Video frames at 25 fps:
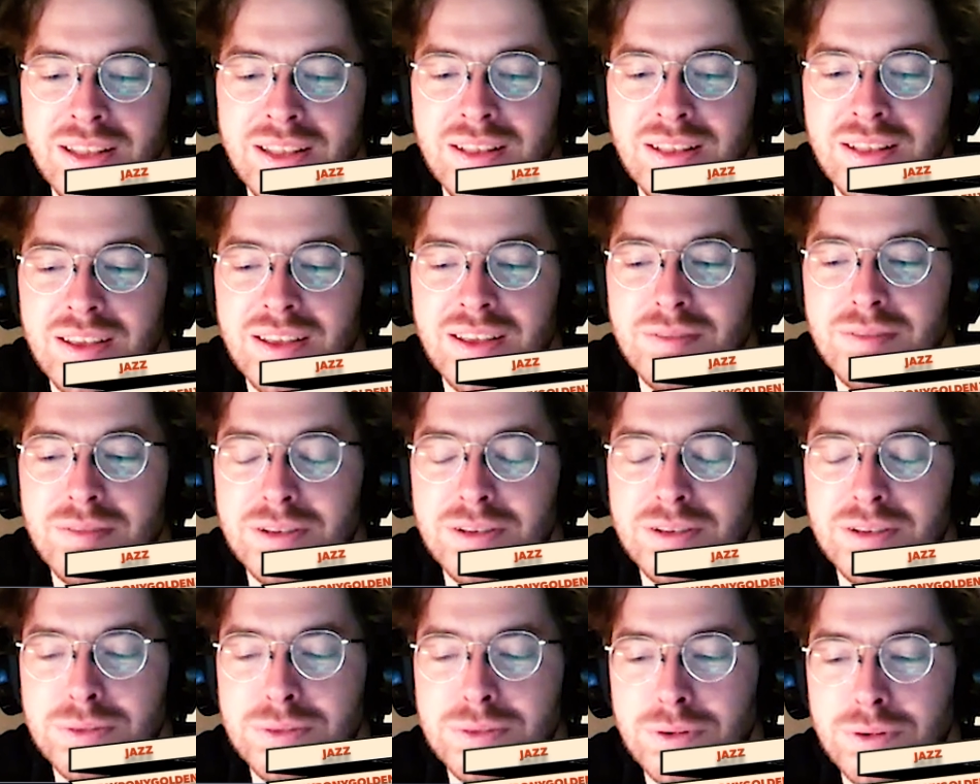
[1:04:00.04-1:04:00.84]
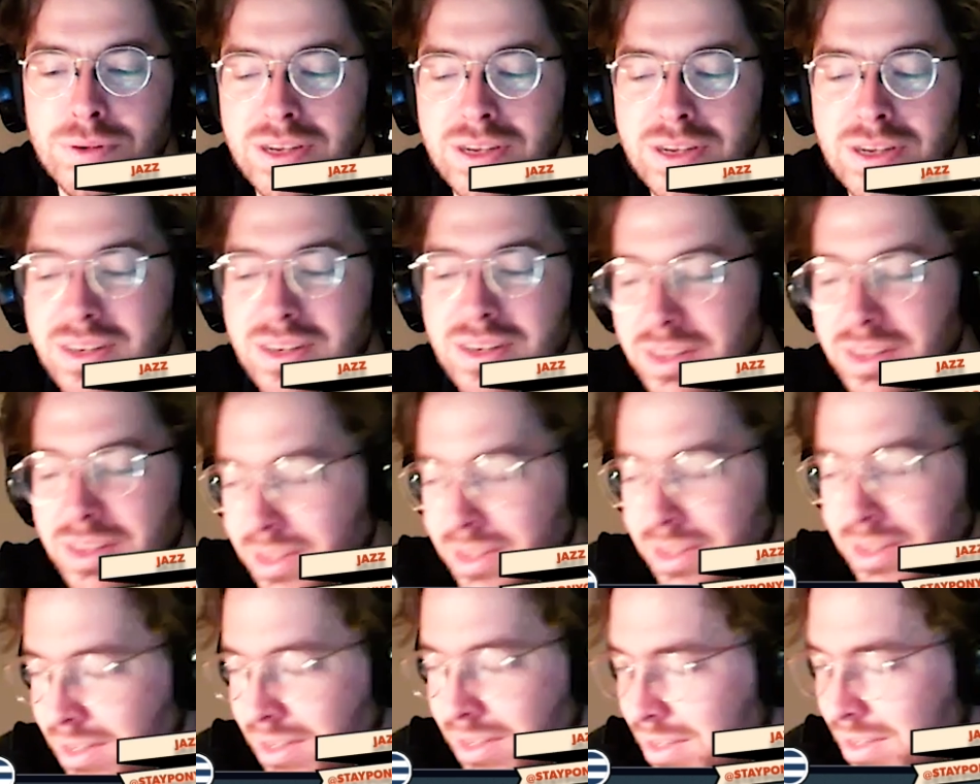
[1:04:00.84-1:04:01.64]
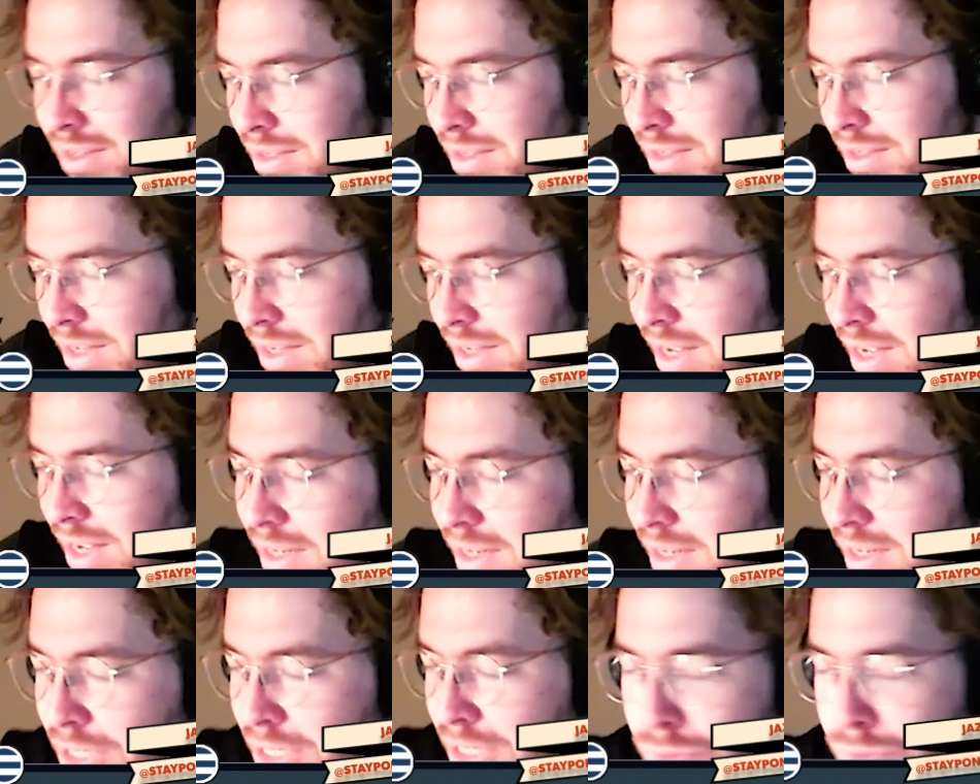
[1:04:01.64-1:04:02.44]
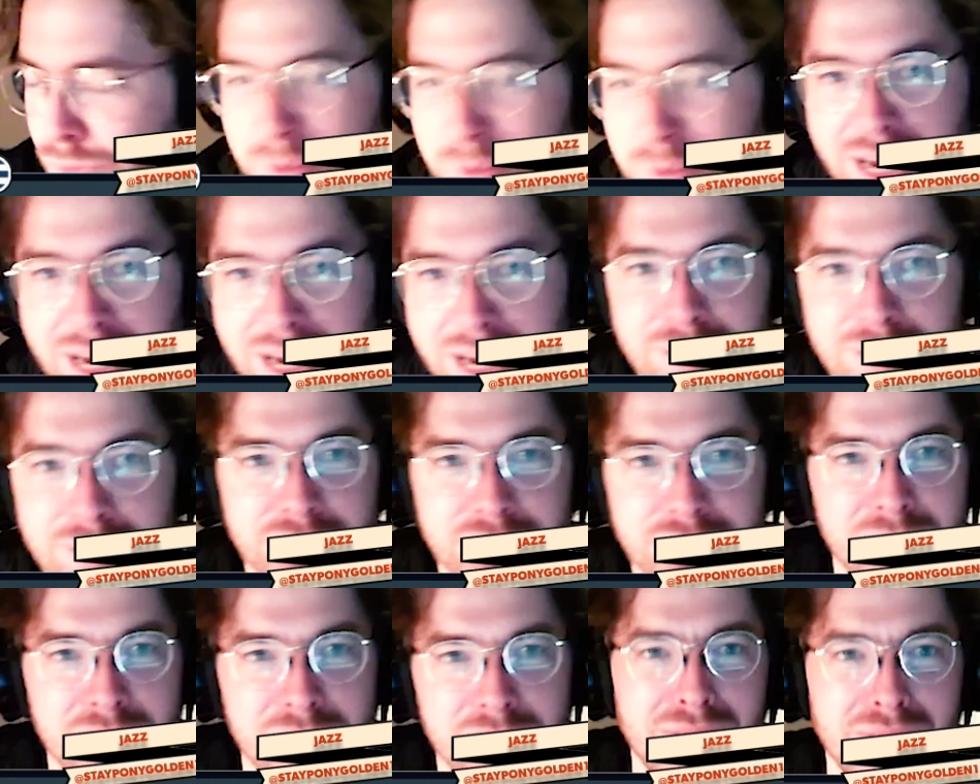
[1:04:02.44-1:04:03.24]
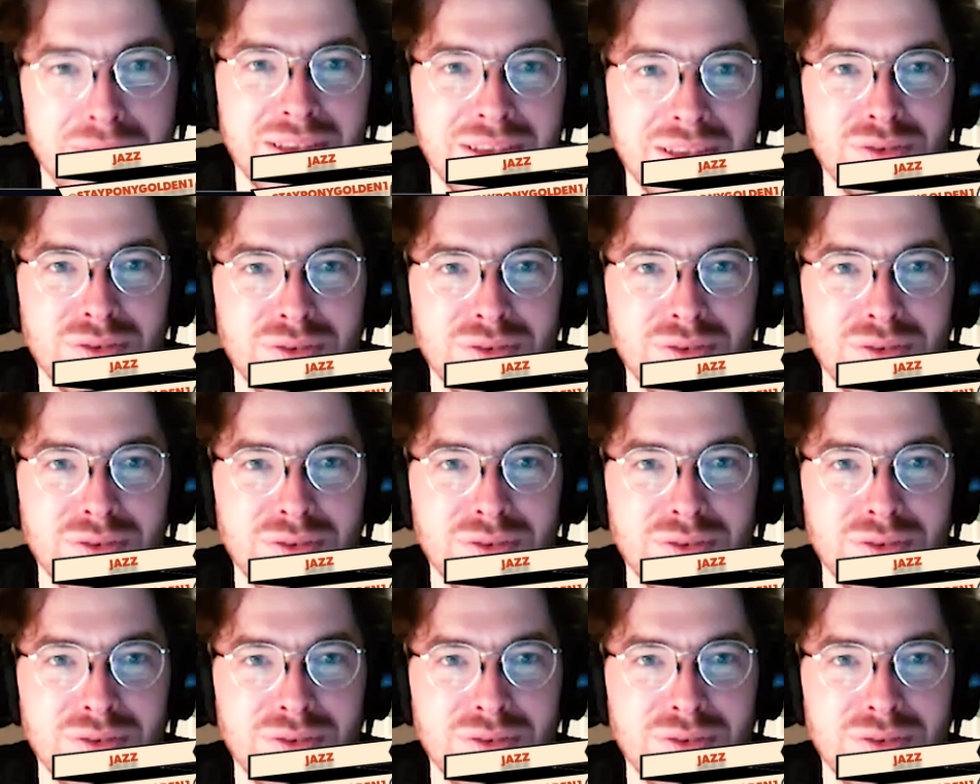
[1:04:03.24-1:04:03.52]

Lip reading: the Victorian National Park or something,